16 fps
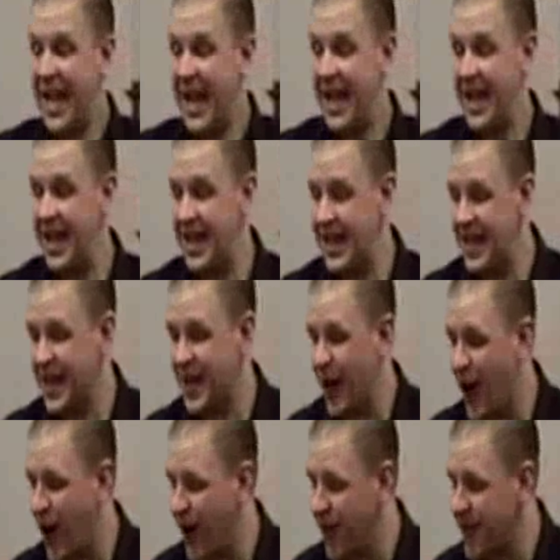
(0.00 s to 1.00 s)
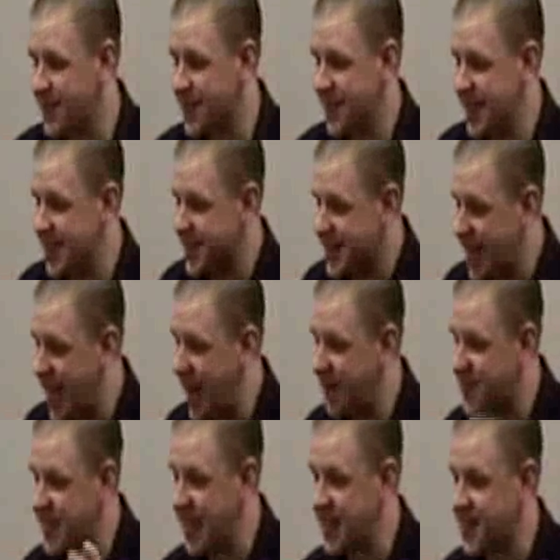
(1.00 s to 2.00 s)
He, didn't call us to get
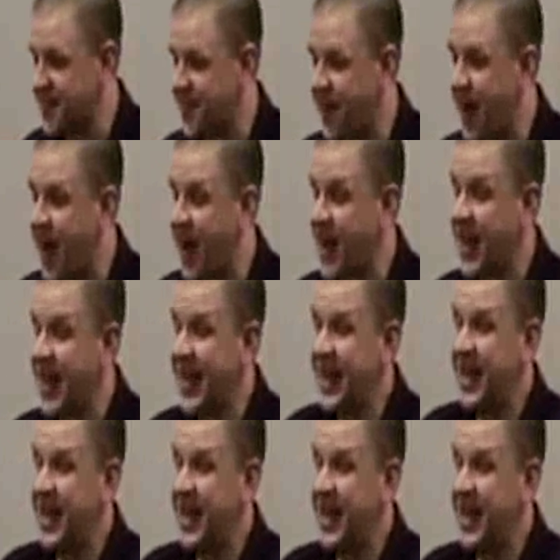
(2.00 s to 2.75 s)
saved, sanctified,